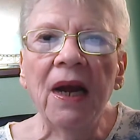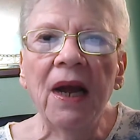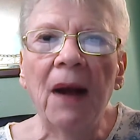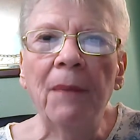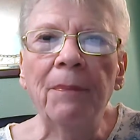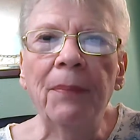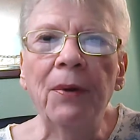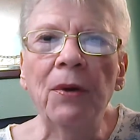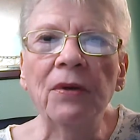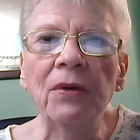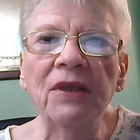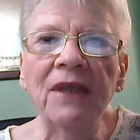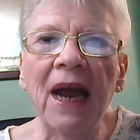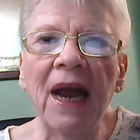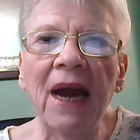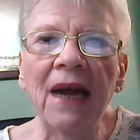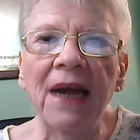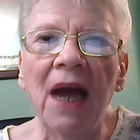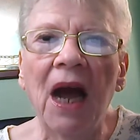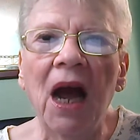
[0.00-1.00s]

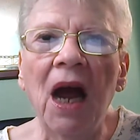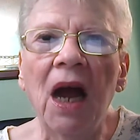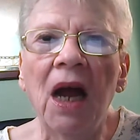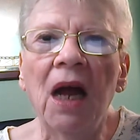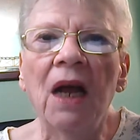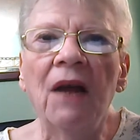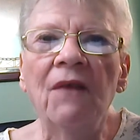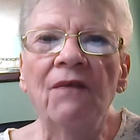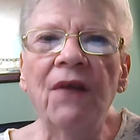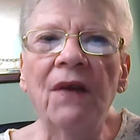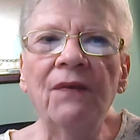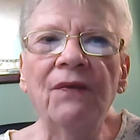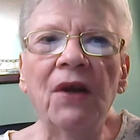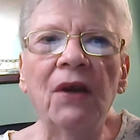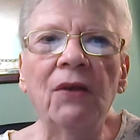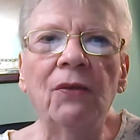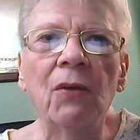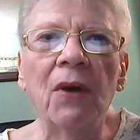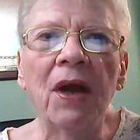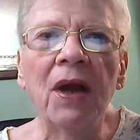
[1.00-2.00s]
Campuzana,
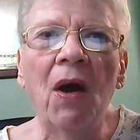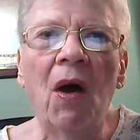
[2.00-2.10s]
53.